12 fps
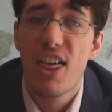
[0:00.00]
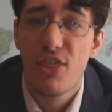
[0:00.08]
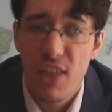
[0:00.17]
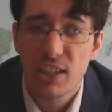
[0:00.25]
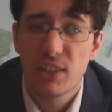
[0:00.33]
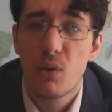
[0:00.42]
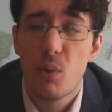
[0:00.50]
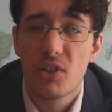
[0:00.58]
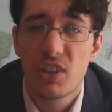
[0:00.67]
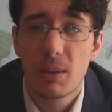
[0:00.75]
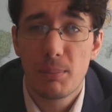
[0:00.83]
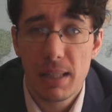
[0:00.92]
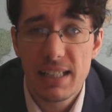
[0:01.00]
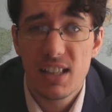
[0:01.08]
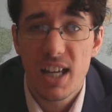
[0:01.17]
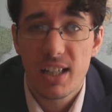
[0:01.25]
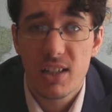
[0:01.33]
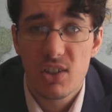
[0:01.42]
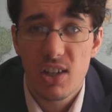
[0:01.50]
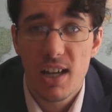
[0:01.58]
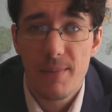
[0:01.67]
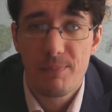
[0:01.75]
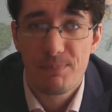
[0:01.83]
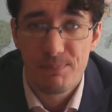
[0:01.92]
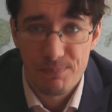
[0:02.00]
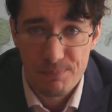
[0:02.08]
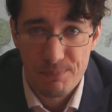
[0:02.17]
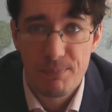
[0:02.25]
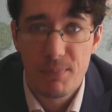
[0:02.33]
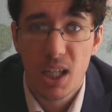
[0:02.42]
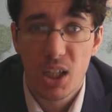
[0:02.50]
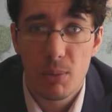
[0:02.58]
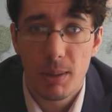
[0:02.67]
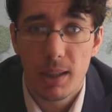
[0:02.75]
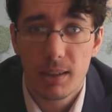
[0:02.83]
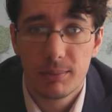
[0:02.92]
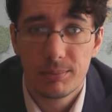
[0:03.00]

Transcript: Thanks for watching. Please like and share. Goodbye.